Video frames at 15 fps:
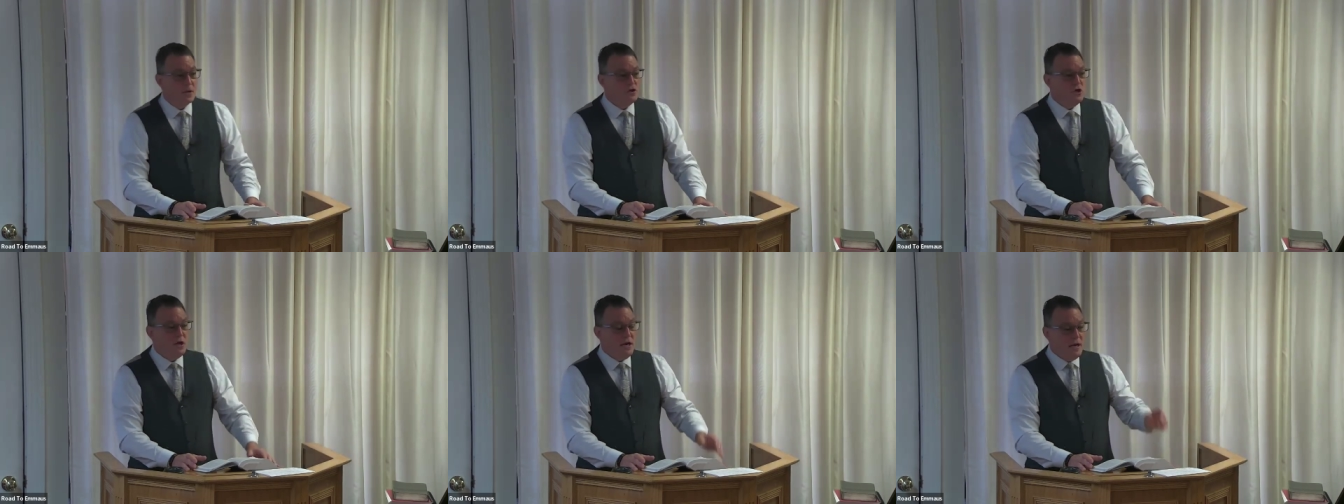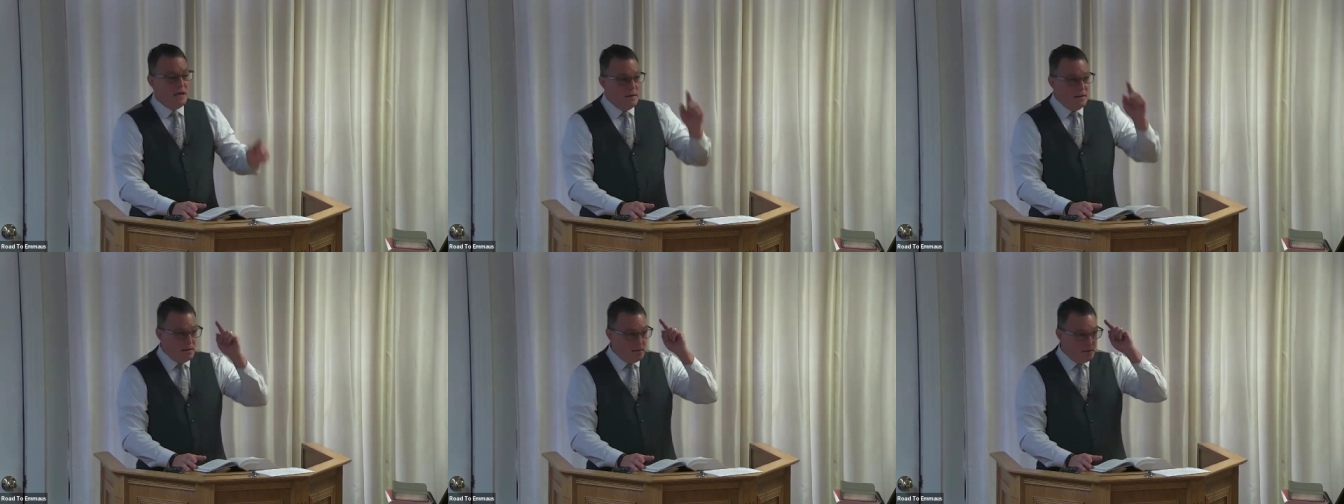
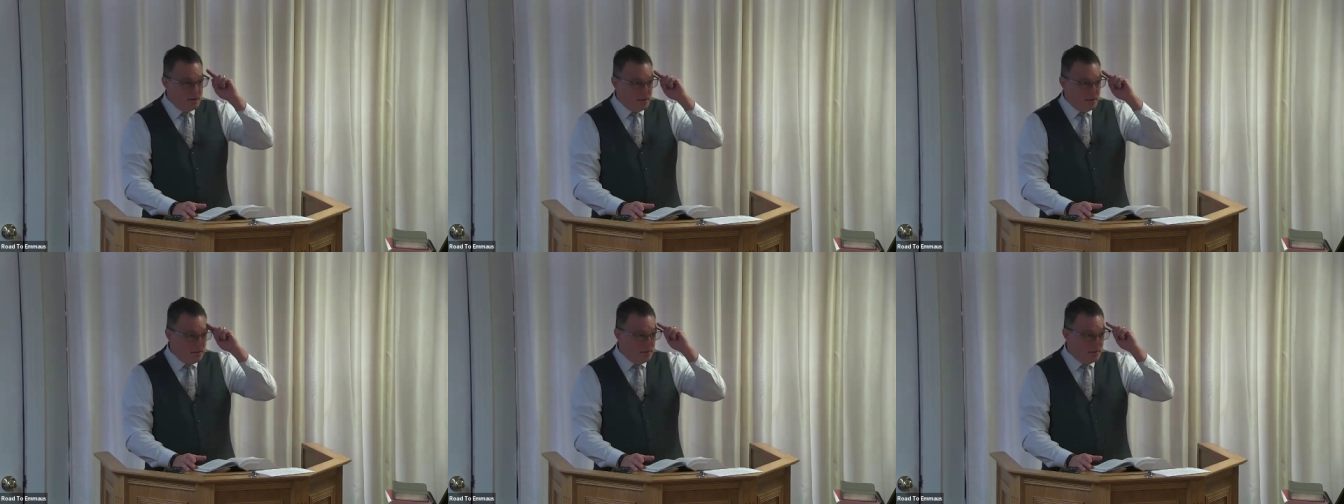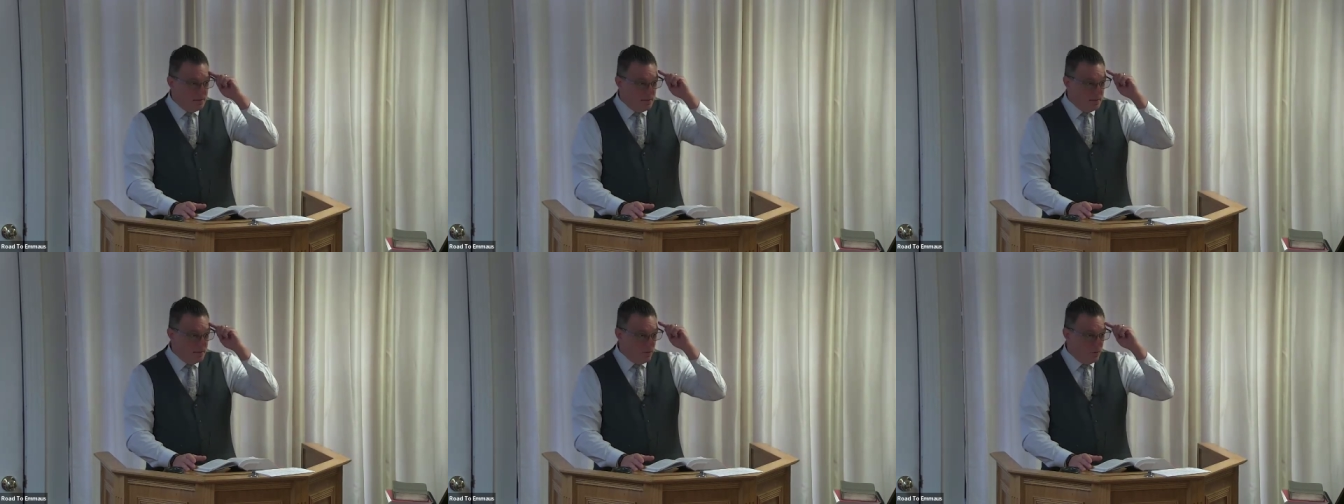She
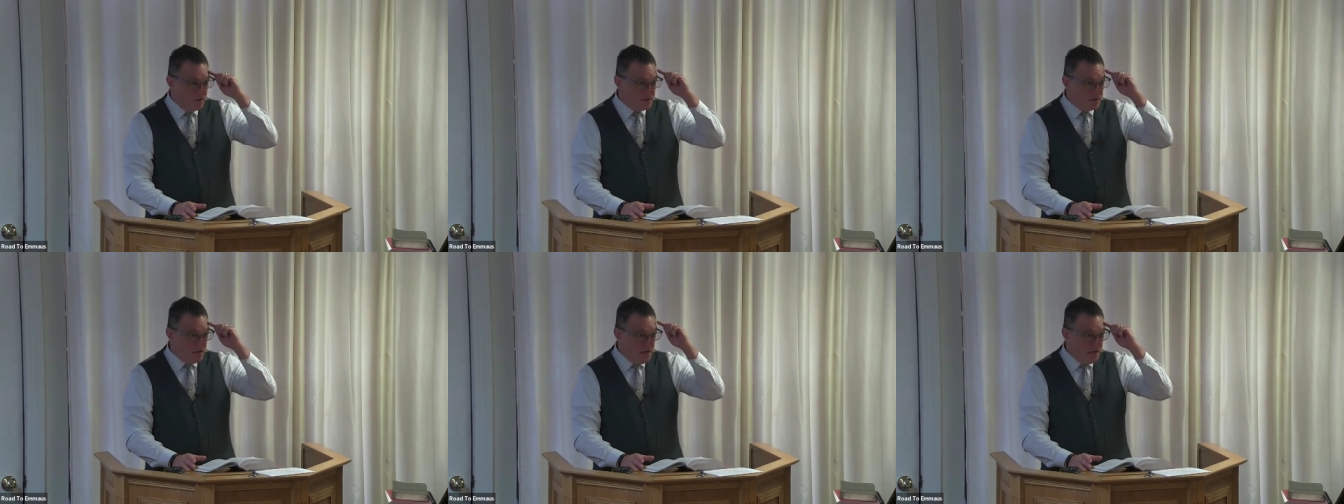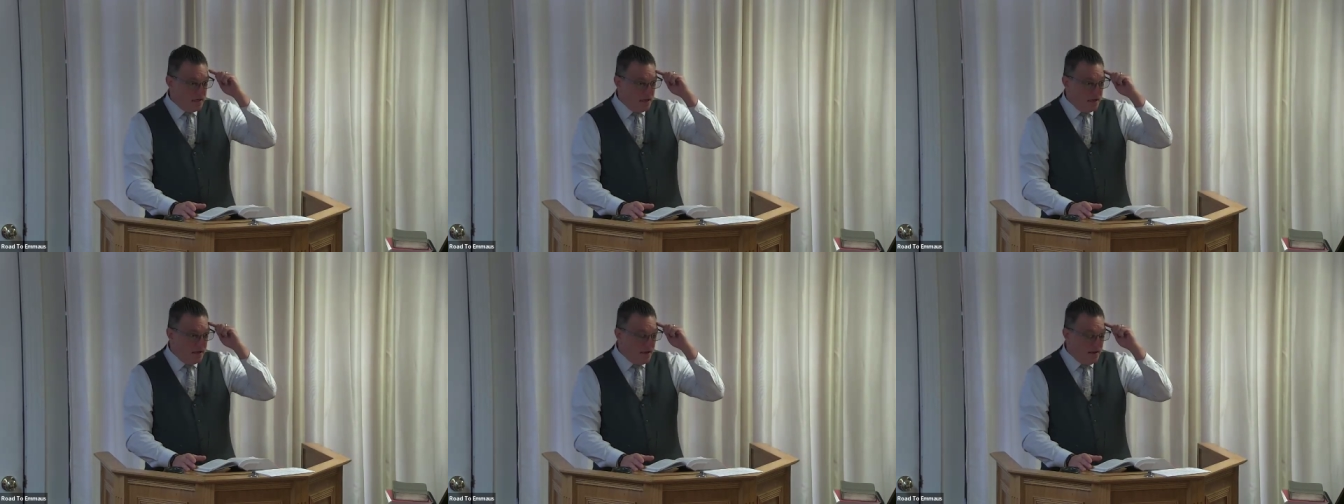was
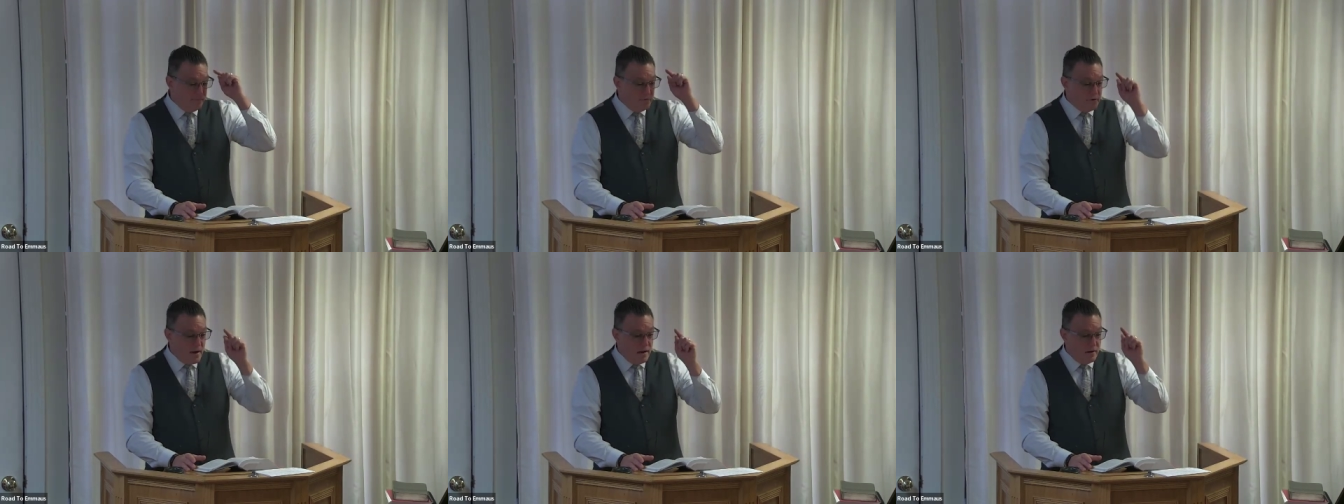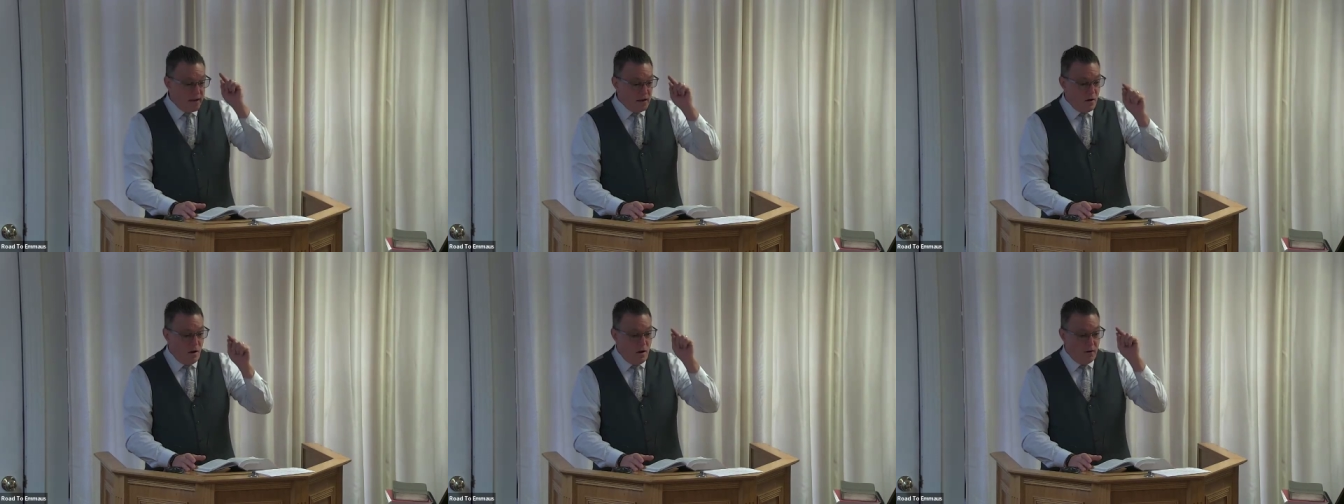thinking of
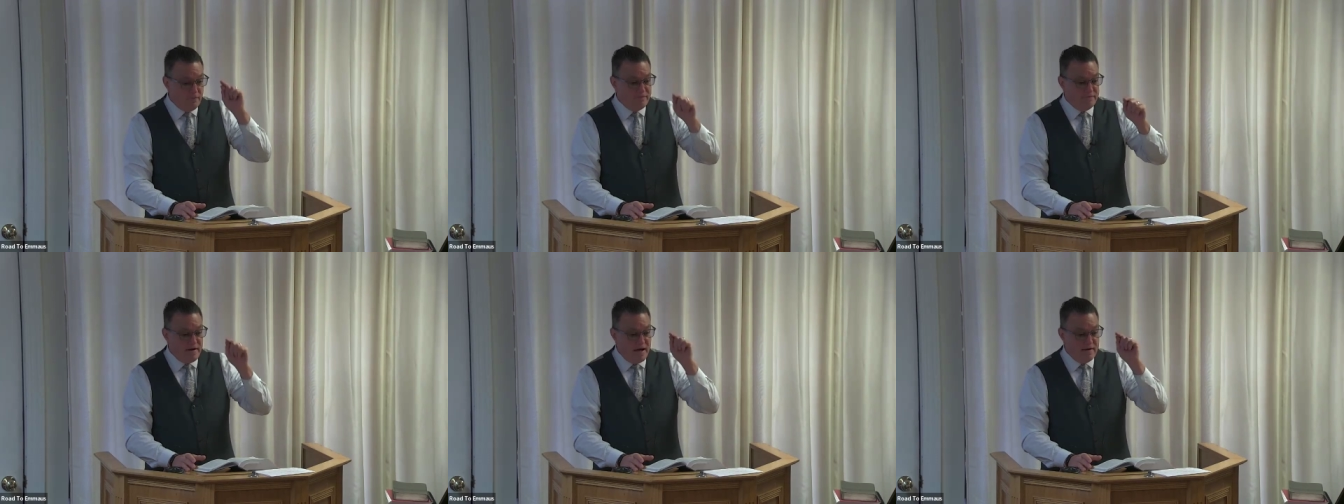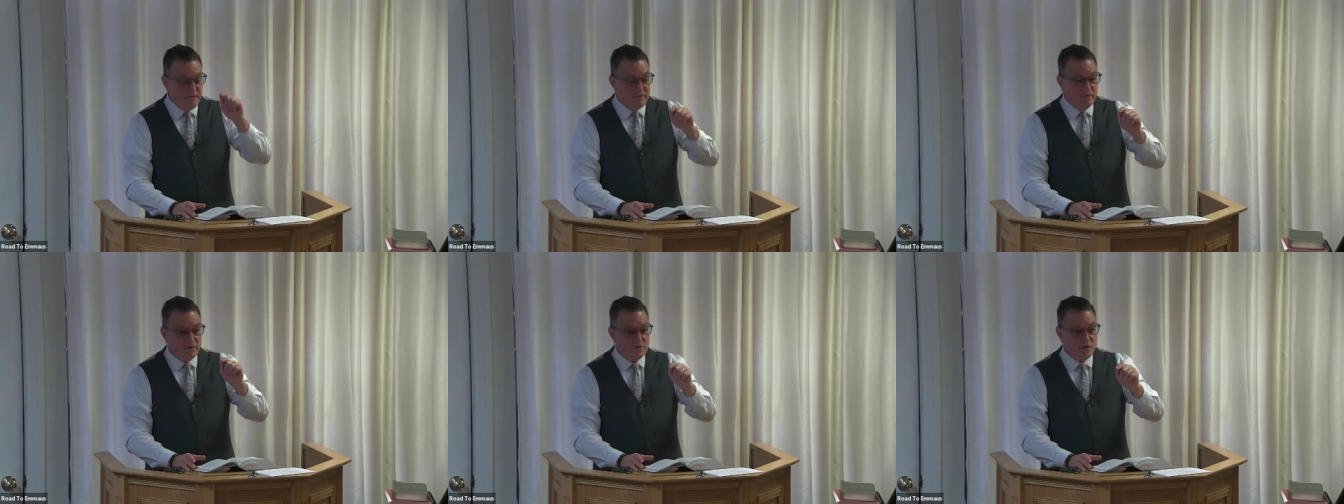drowning all
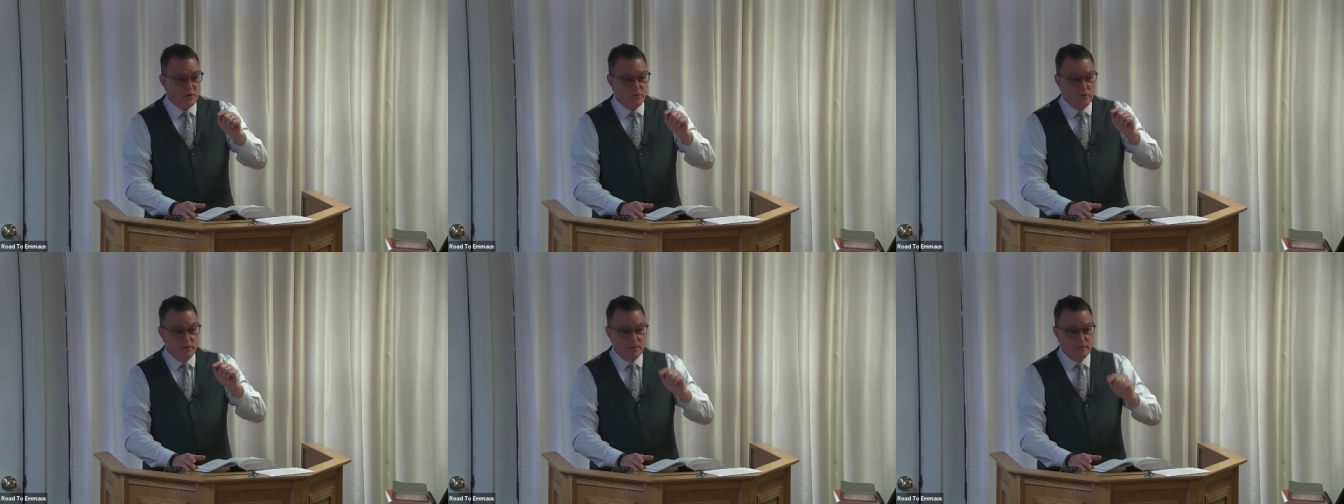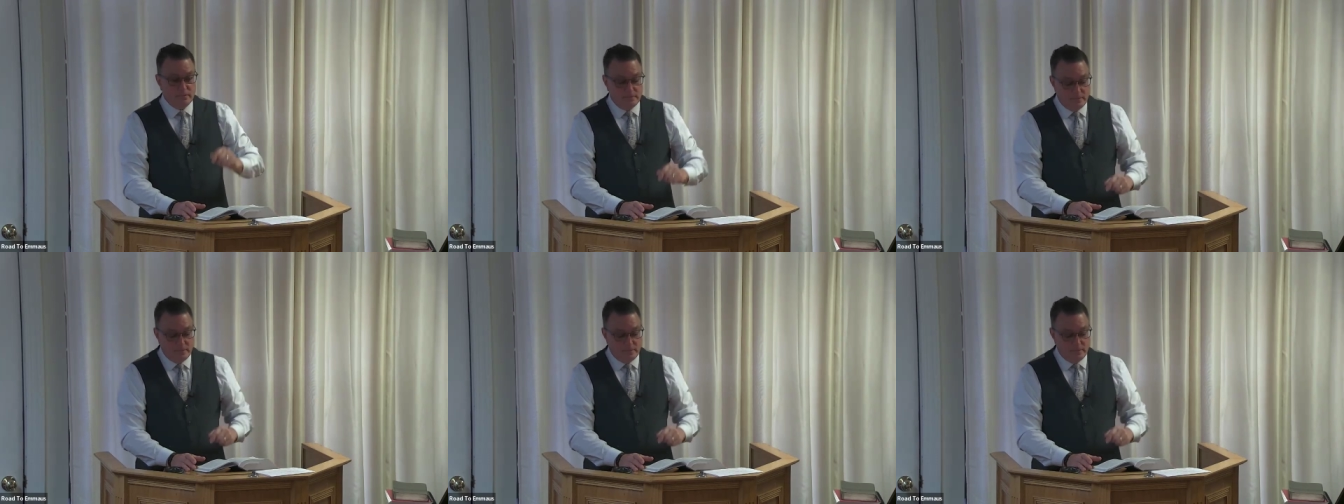five of her children.